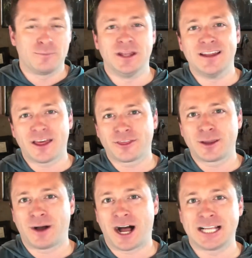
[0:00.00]
but
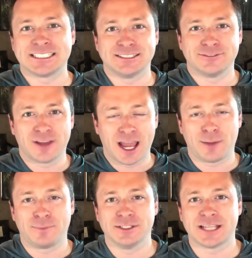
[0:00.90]
nothing positive
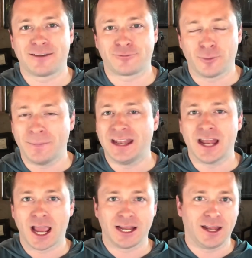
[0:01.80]
happens after
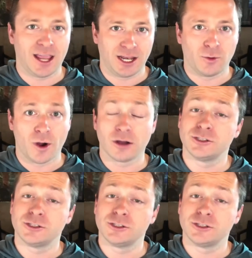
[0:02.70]
midnight anywhere.